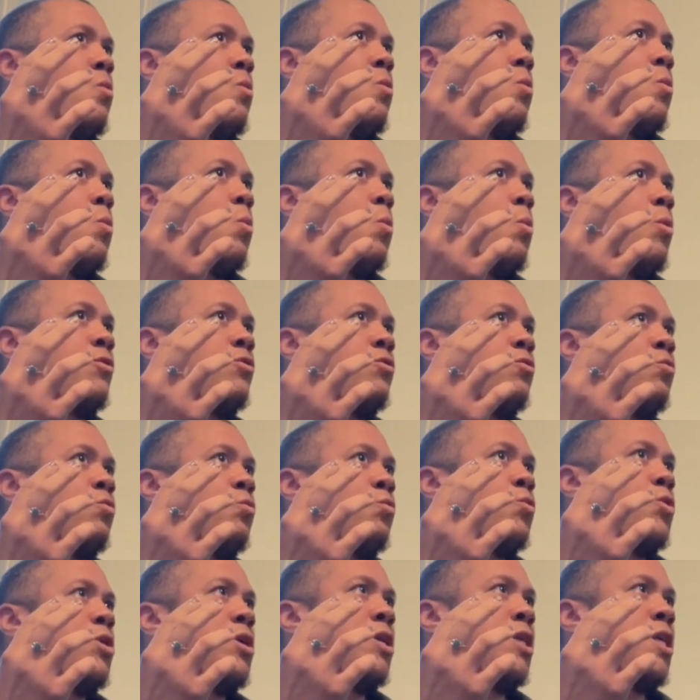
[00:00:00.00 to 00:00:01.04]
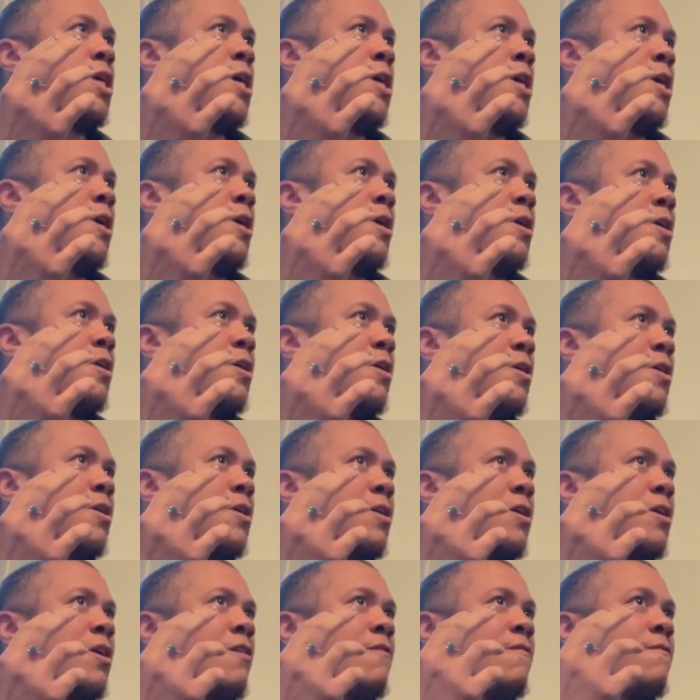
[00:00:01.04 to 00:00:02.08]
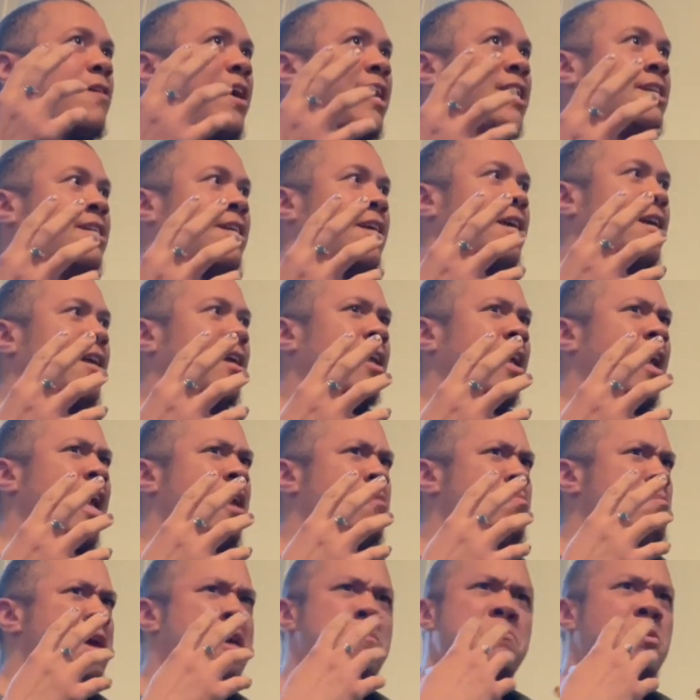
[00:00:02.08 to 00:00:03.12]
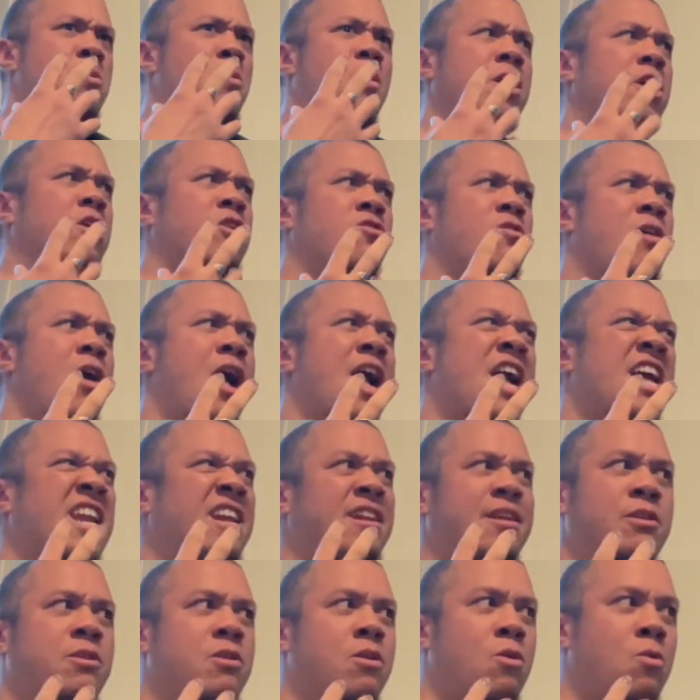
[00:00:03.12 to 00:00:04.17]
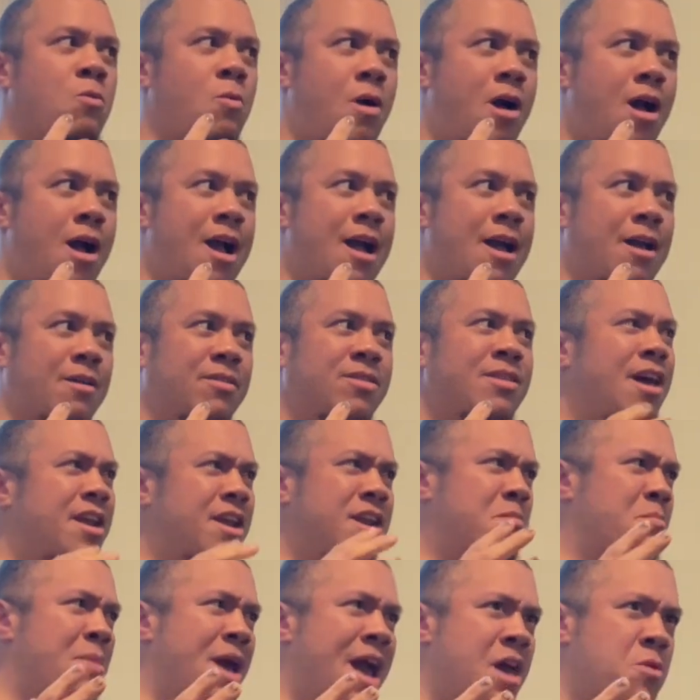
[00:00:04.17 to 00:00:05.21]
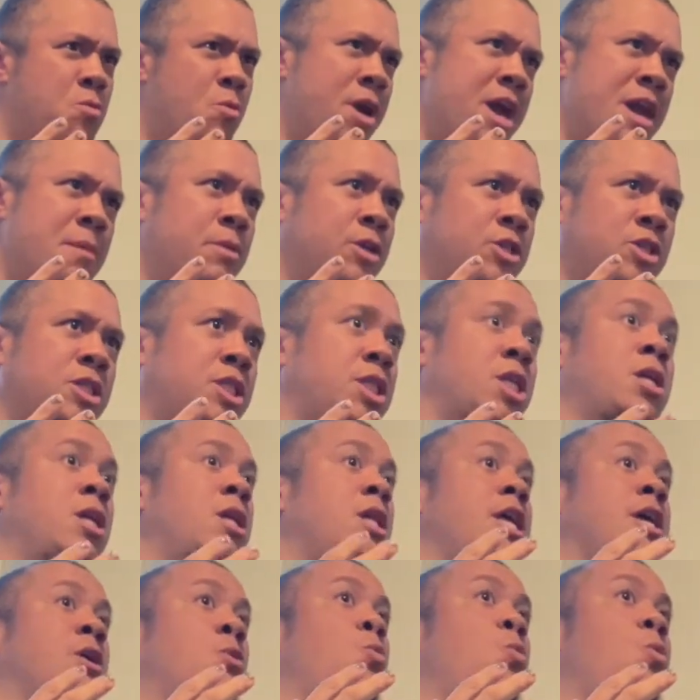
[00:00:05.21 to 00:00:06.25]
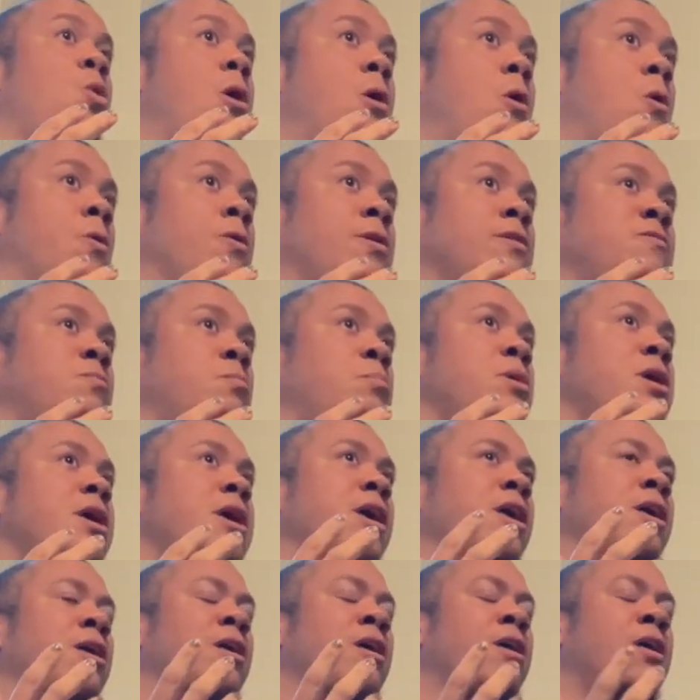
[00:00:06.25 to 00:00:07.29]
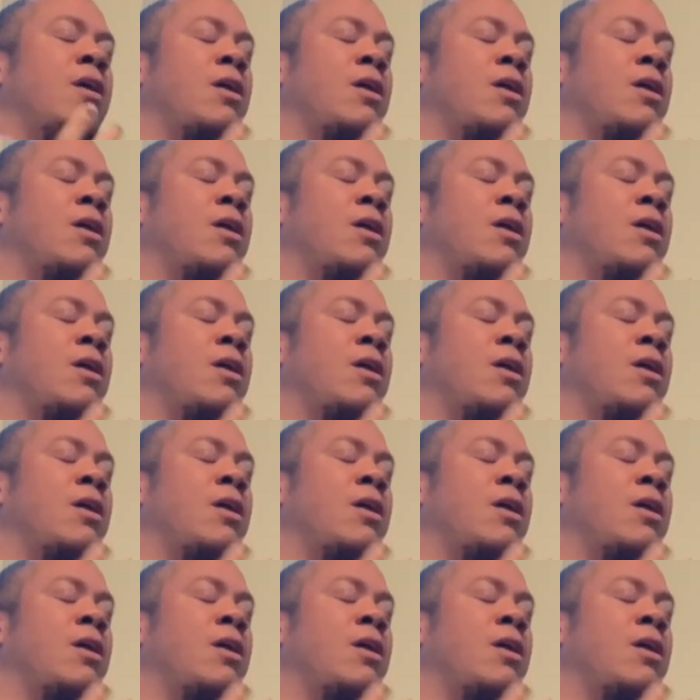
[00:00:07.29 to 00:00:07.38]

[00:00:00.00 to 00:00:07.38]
was really affecting and made me want to cry, and I didn't know why. Not in a bad way, but just in a like, whoa, it's big.